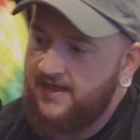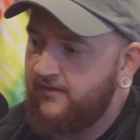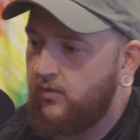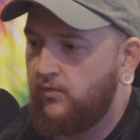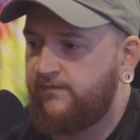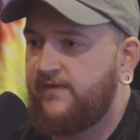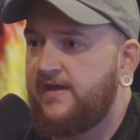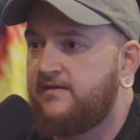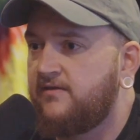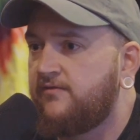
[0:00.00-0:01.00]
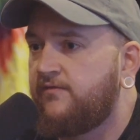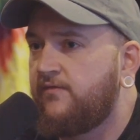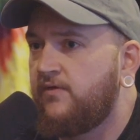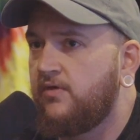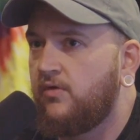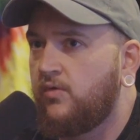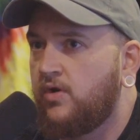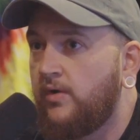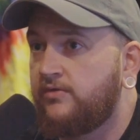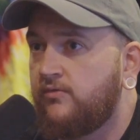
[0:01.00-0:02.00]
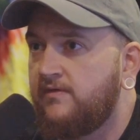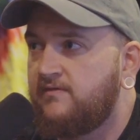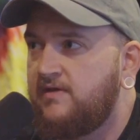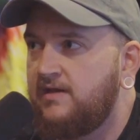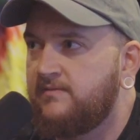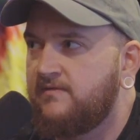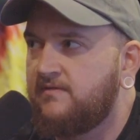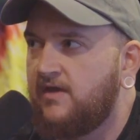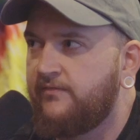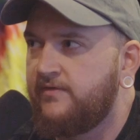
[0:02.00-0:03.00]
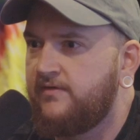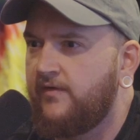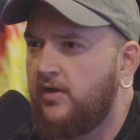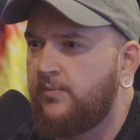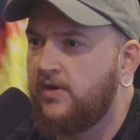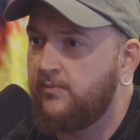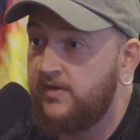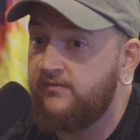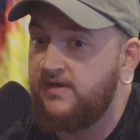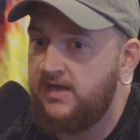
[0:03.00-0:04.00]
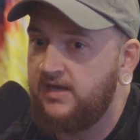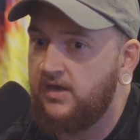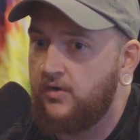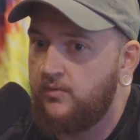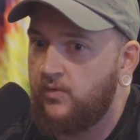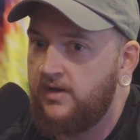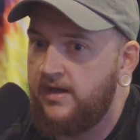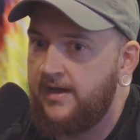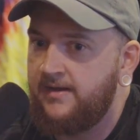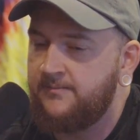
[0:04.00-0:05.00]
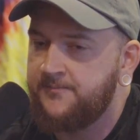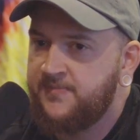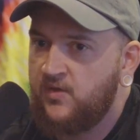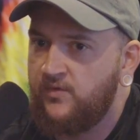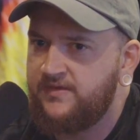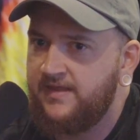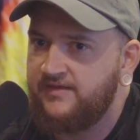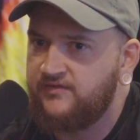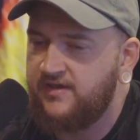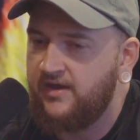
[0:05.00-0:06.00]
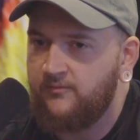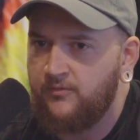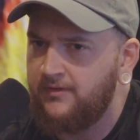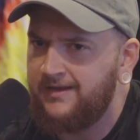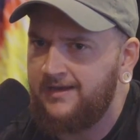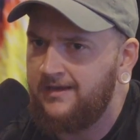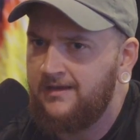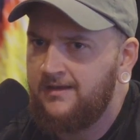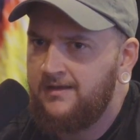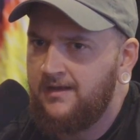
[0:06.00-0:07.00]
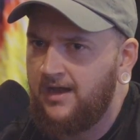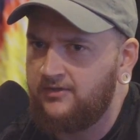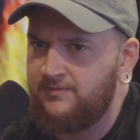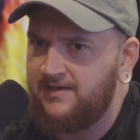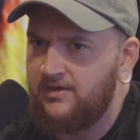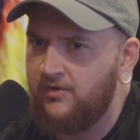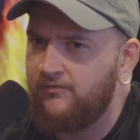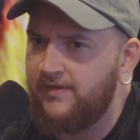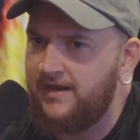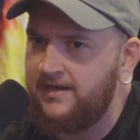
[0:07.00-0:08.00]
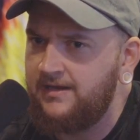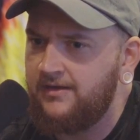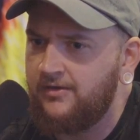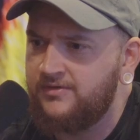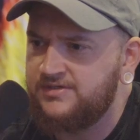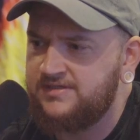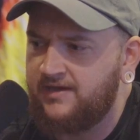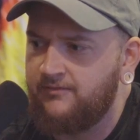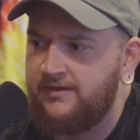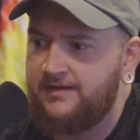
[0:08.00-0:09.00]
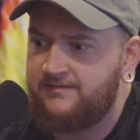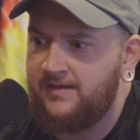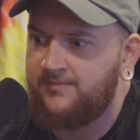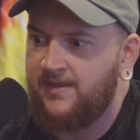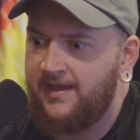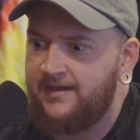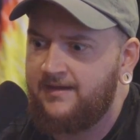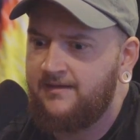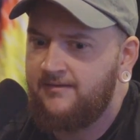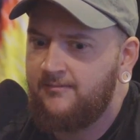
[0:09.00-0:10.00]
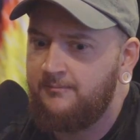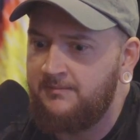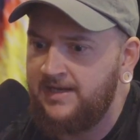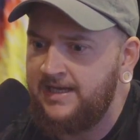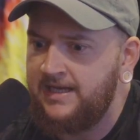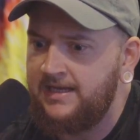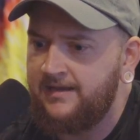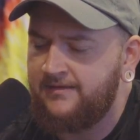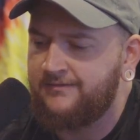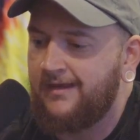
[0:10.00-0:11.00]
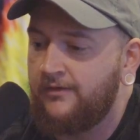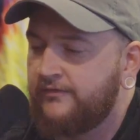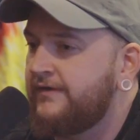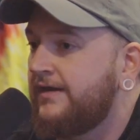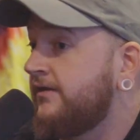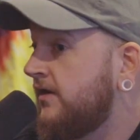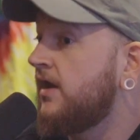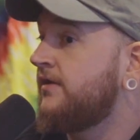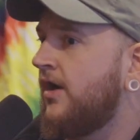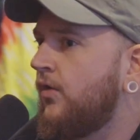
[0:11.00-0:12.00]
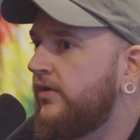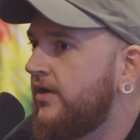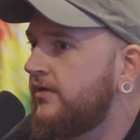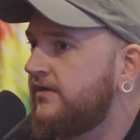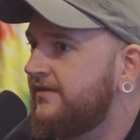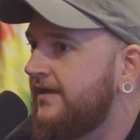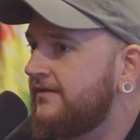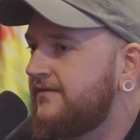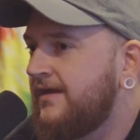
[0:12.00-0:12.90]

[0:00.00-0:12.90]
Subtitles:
whole phase of going through these teams and stuff and developing a bit of an ego and whatnot. And one thing that just really helped me get over that ego and just really accept me is understanding, not holding on to things. And